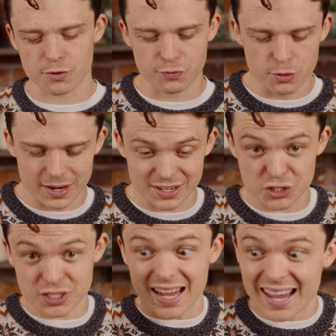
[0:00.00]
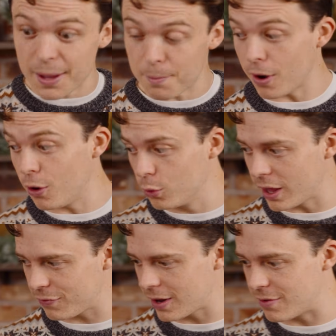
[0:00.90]
for a few minutes just to impart all
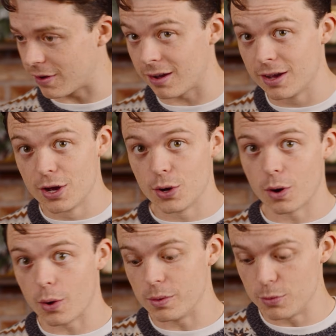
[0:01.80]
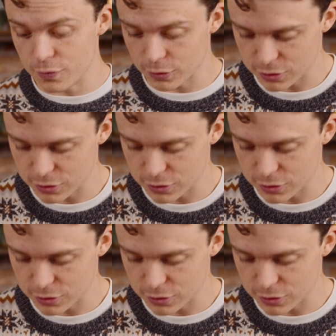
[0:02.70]
that flavor while we move